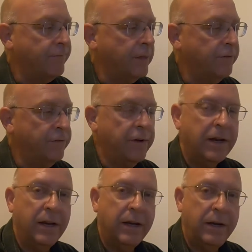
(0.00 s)
If you've got a
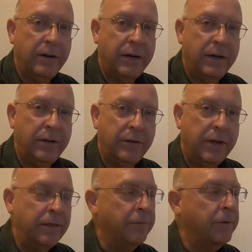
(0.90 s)
light on it, you're
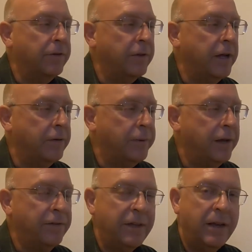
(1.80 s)
getting the muzzle out
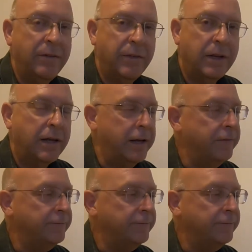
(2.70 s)
past the end of the light,